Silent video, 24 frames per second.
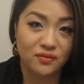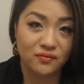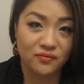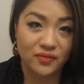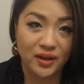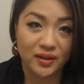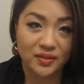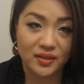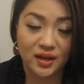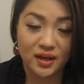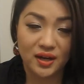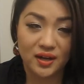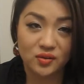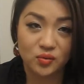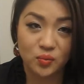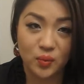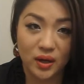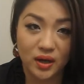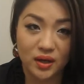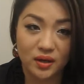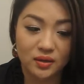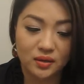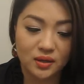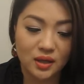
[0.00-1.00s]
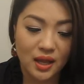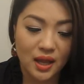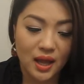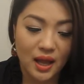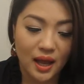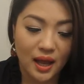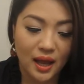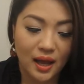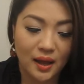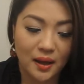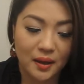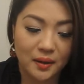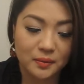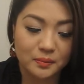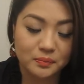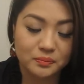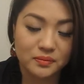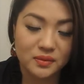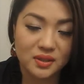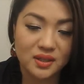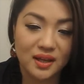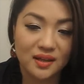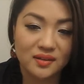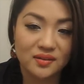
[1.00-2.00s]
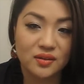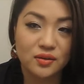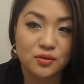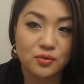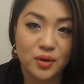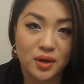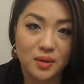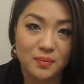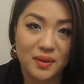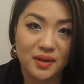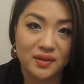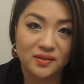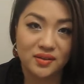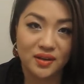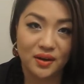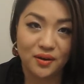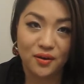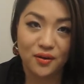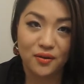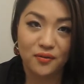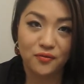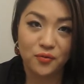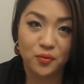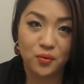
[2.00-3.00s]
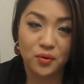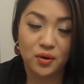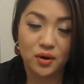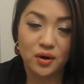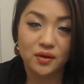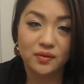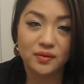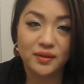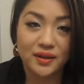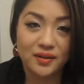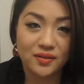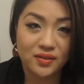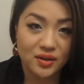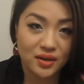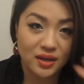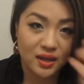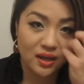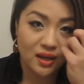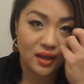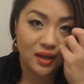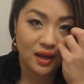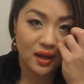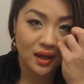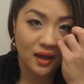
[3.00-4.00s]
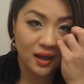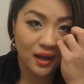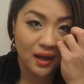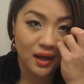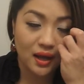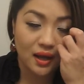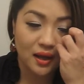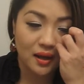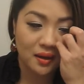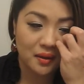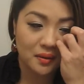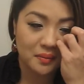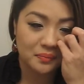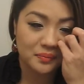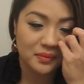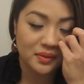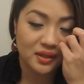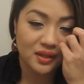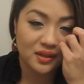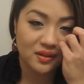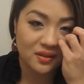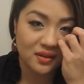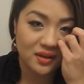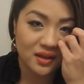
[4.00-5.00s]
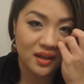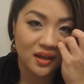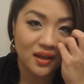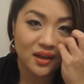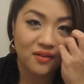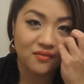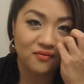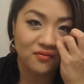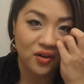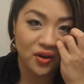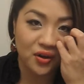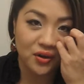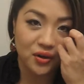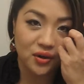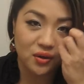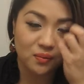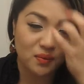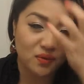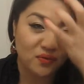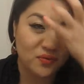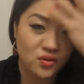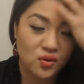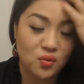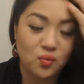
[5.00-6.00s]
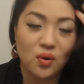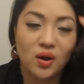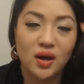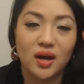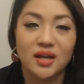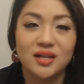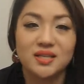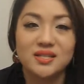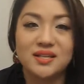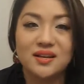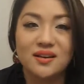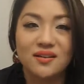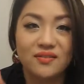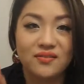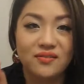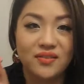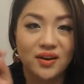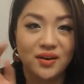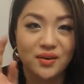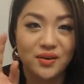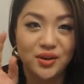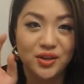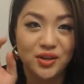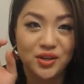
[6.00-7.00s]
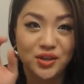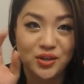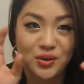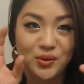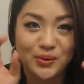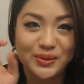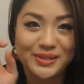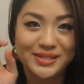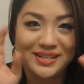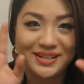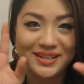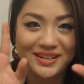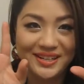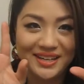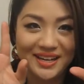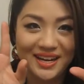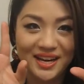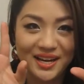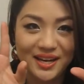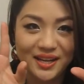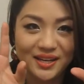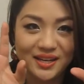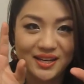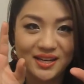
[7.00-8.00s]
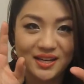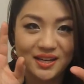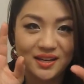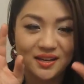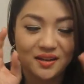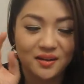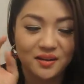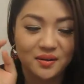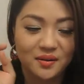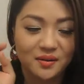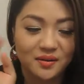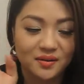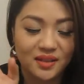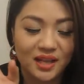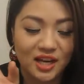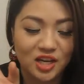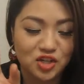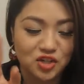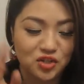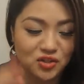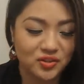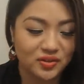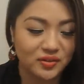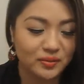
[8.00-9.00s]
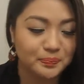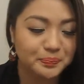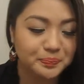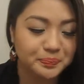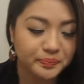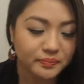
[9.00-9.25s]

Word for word: can find that as well um, that's a great mascara for lengthening um, lengthening and volume if you want very cute dolly-eyed uh, lashes